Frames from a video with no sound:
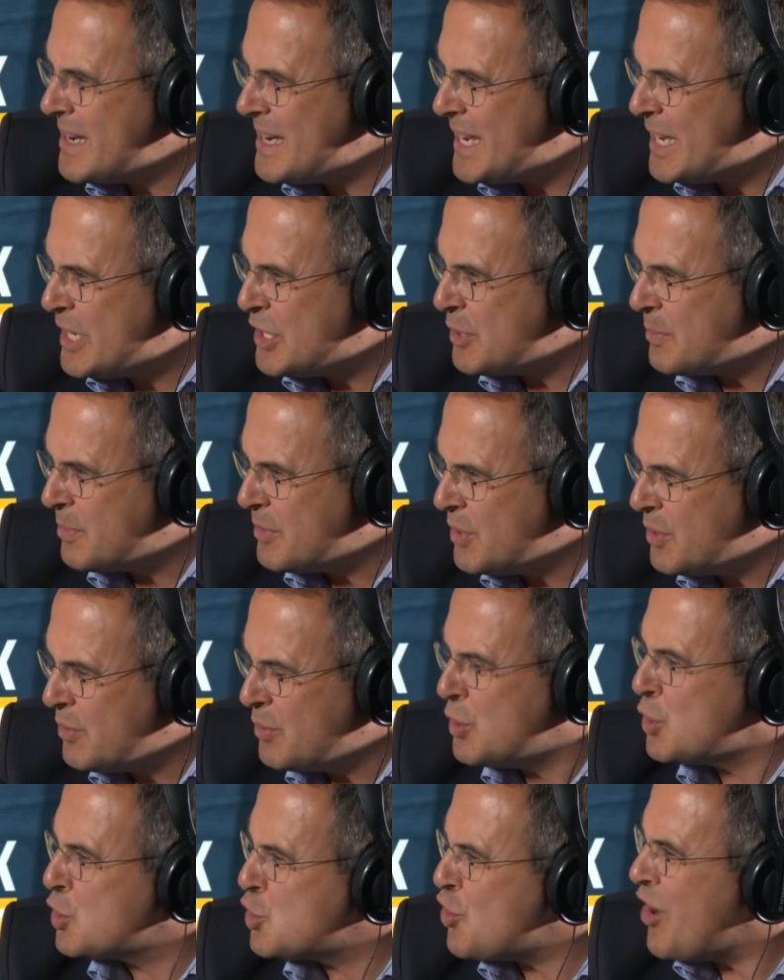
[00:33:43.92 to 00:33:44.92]
it in Egypt.
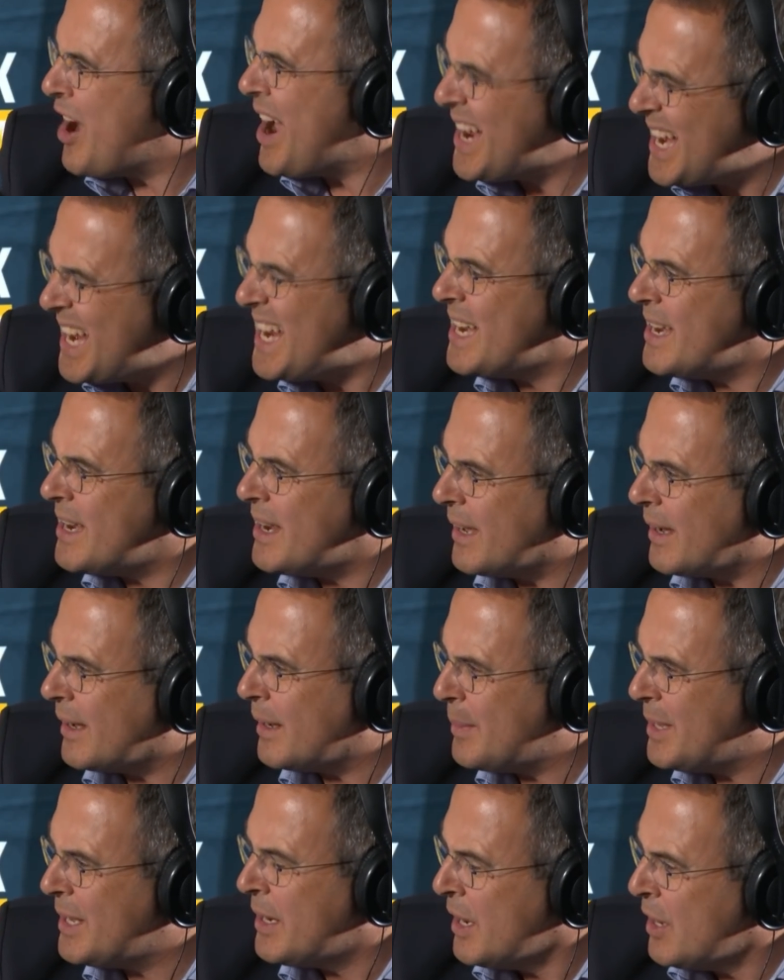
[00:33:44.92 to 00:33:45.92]
You tried India.
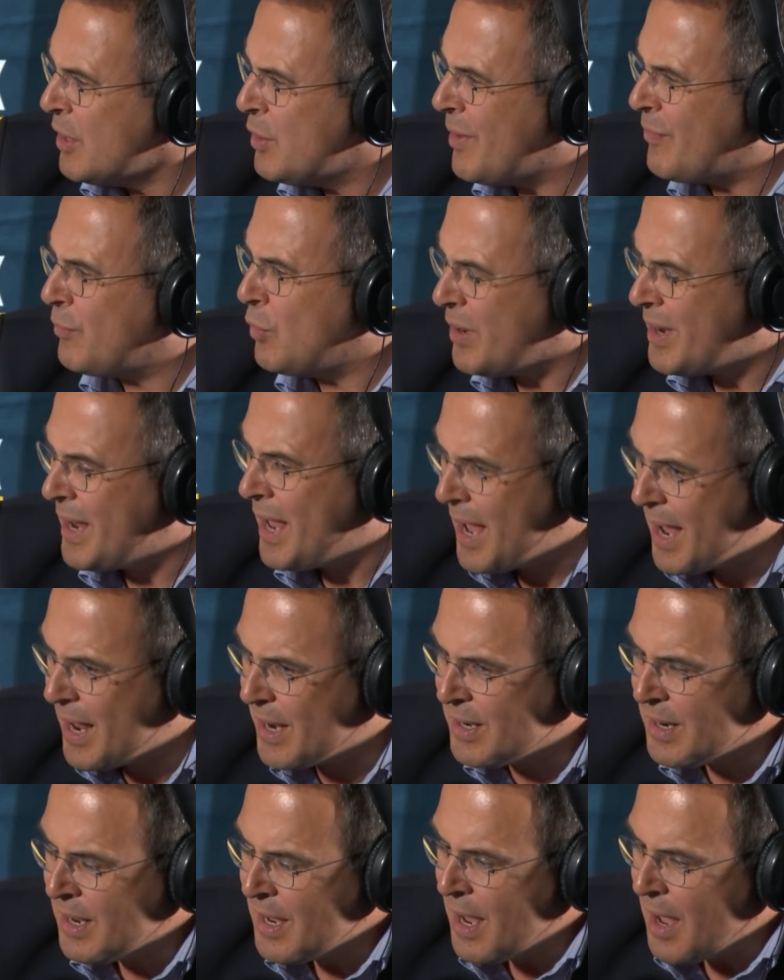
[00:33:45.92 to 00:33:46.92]
I mean, you have not
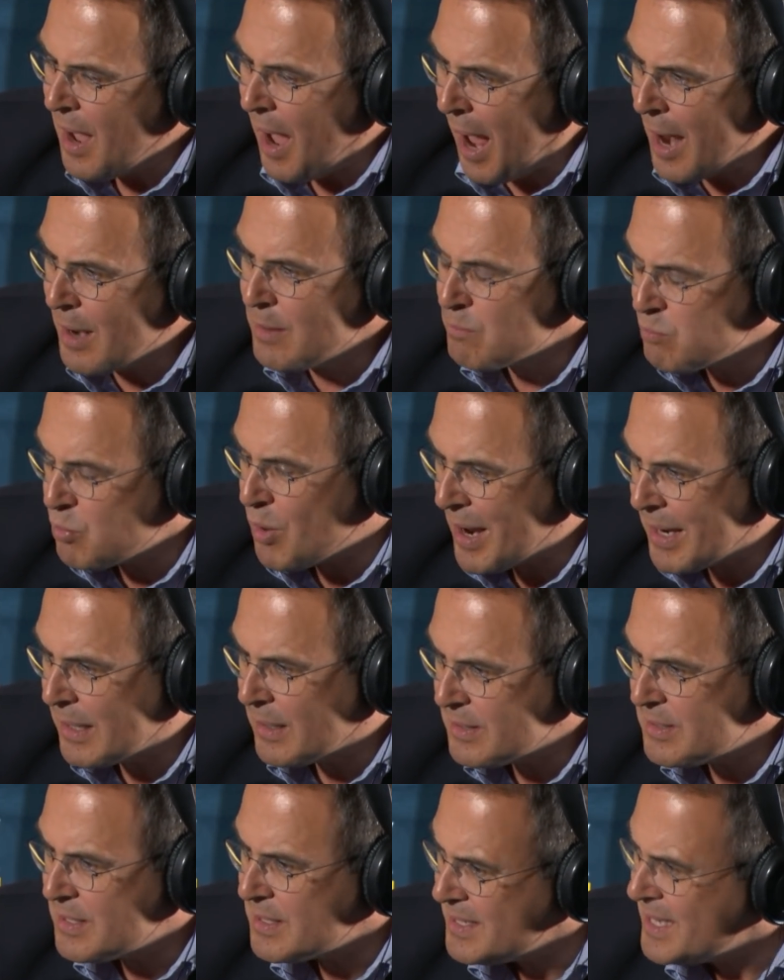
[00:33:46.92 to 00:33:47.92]
had
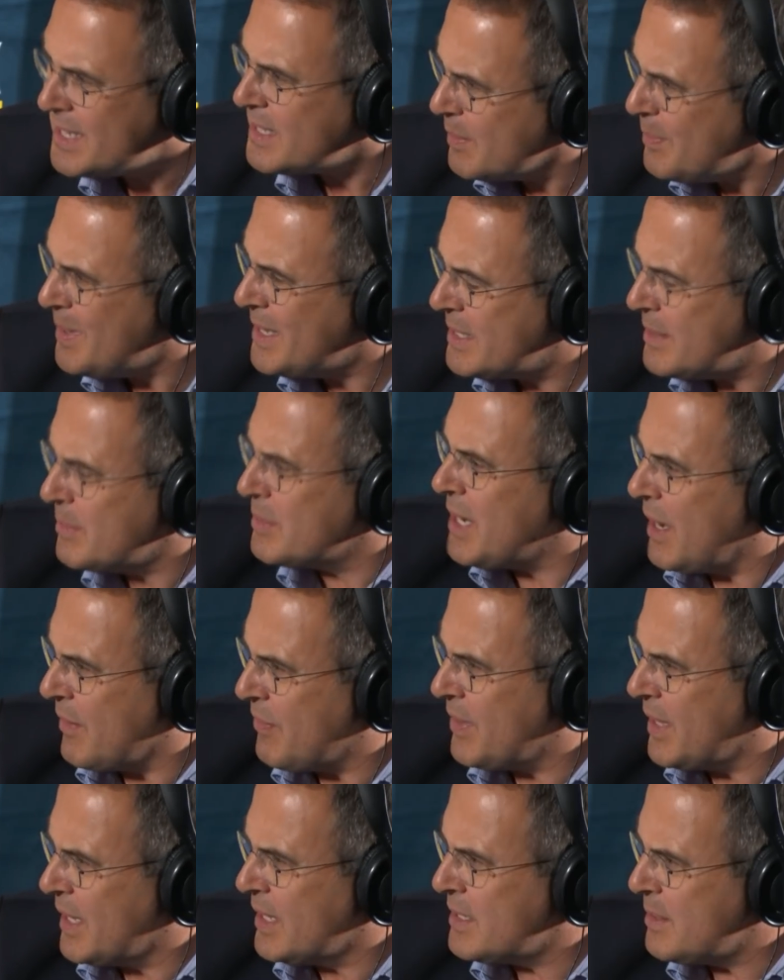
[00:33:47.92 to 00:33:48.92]
unbridled success. There have been some
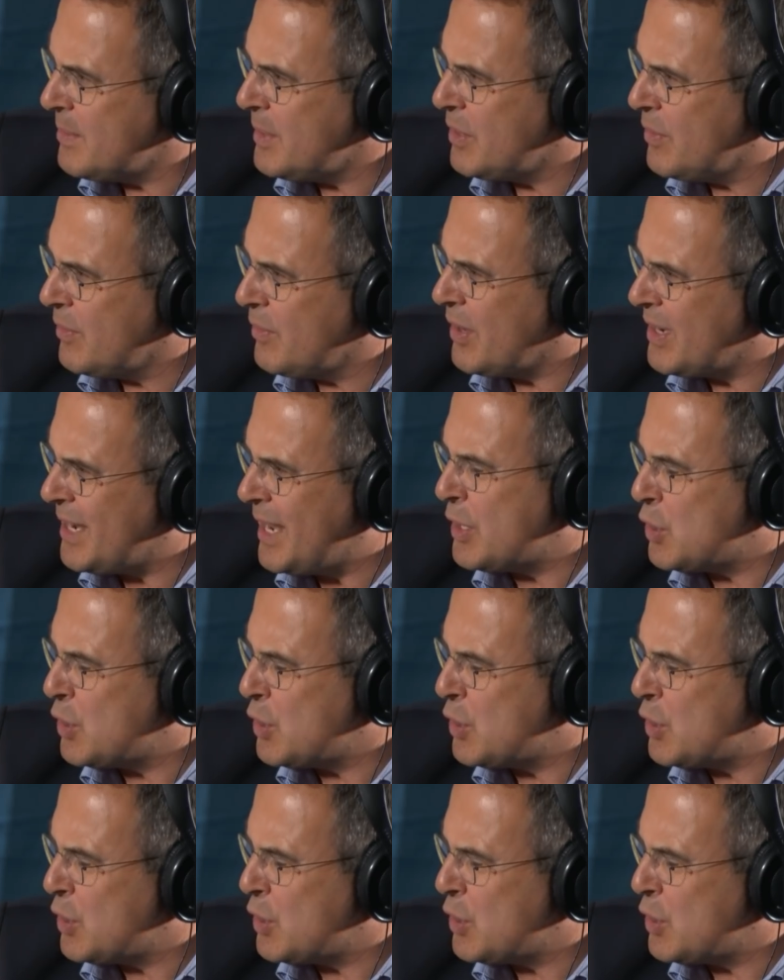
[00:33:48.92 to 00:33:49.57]
tough things. I mean, you've not